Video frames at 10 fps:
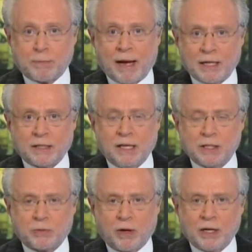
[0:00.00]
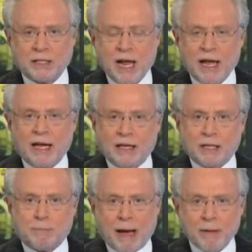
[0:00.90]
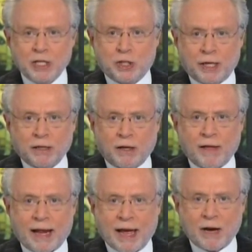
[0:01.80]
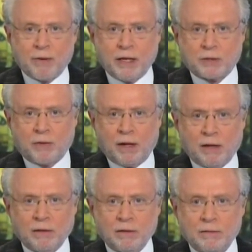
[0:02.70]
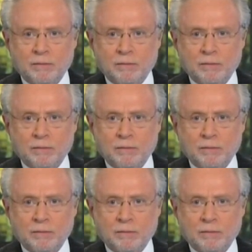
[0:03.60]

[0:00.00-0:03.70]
response, in his words. Is Bobby Jindal that angry as well?